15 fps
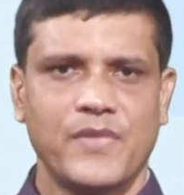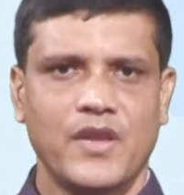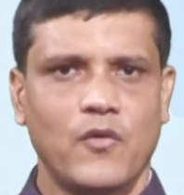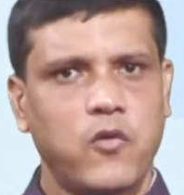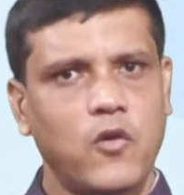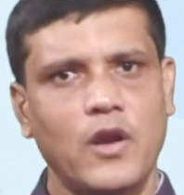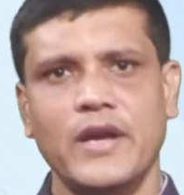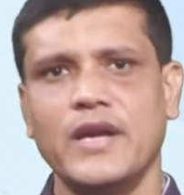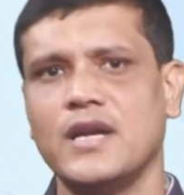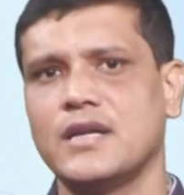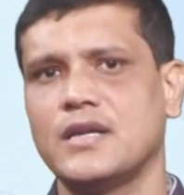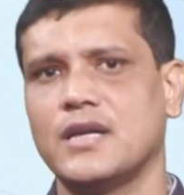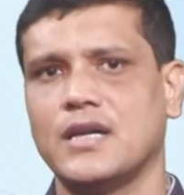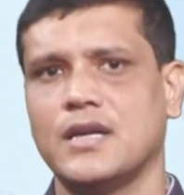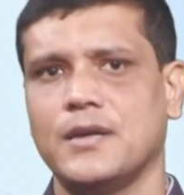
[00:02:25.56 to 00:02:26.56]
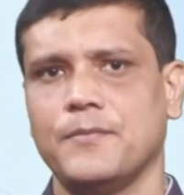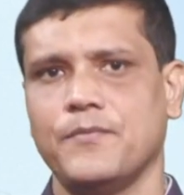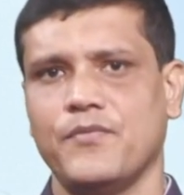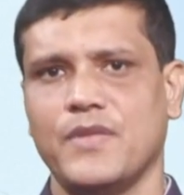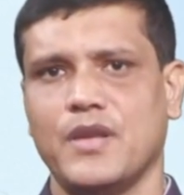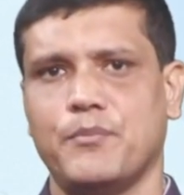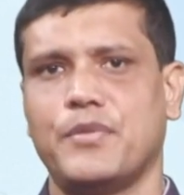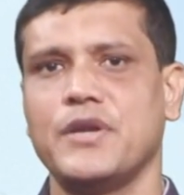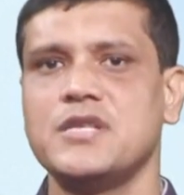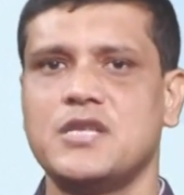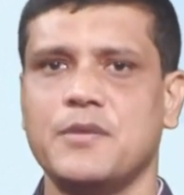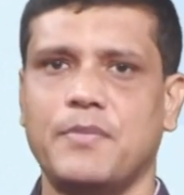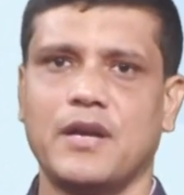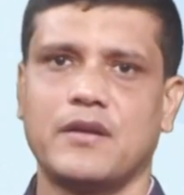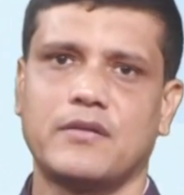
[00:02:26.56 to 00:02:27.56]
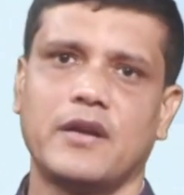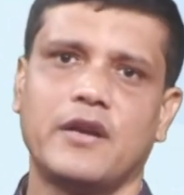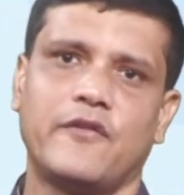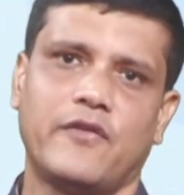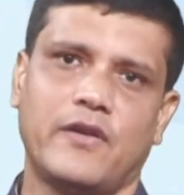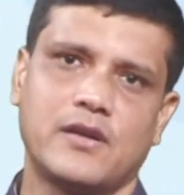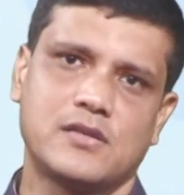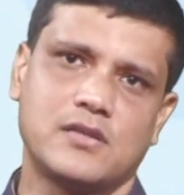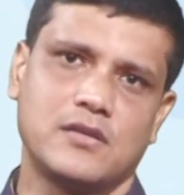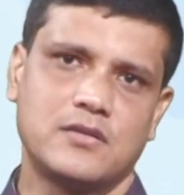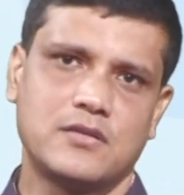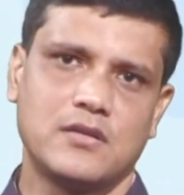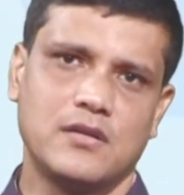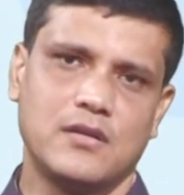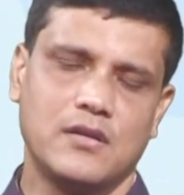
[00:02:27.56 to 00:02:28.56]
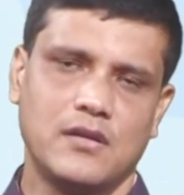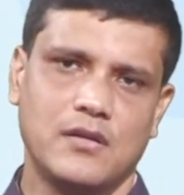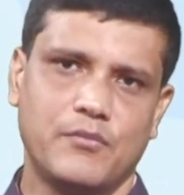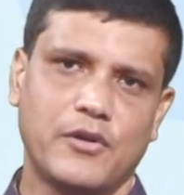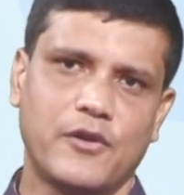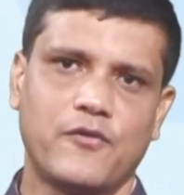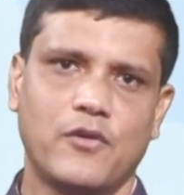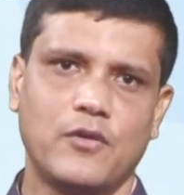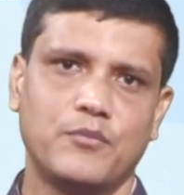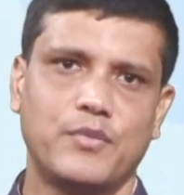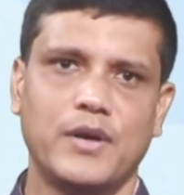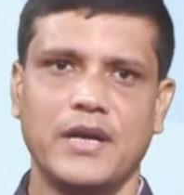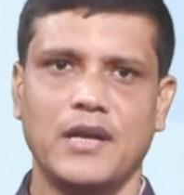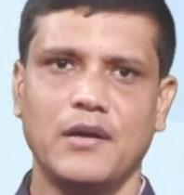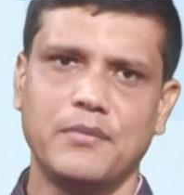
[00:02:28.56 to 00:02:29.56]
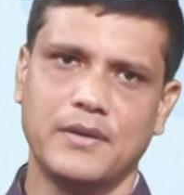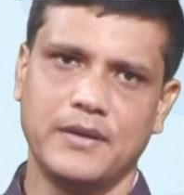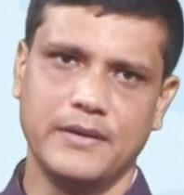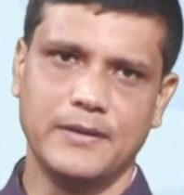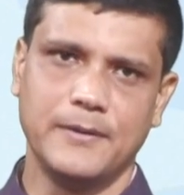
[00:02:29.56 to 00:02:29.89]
Following are the principal credit functions performed by NABARD.